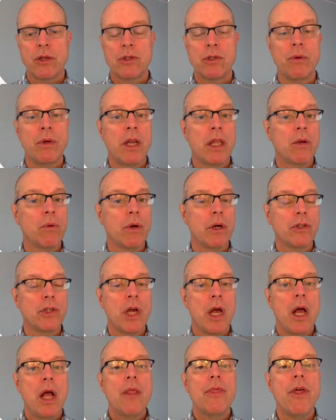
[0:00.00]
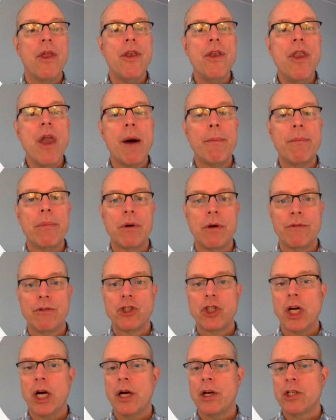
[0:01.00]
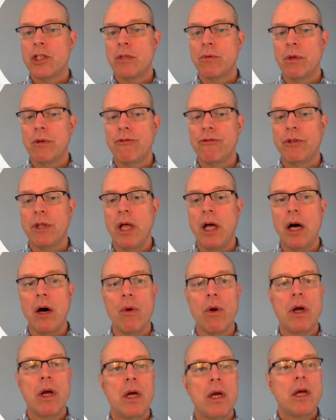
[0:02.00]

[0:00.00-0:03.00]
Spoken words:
So in other words, the number of charges that would flow.